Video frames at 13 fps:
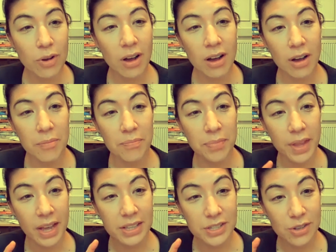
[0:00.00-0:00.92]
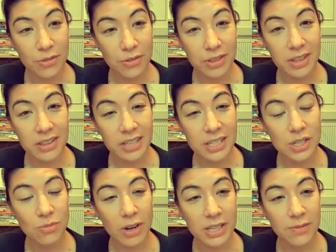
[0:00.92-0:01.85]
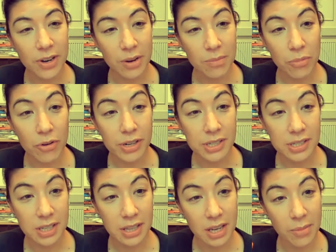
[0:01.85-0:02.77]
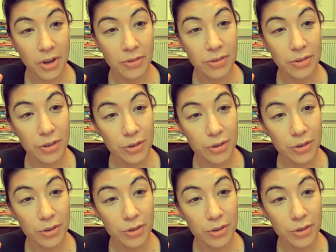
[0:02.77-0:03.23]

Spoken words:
And so this is why it's very important to think about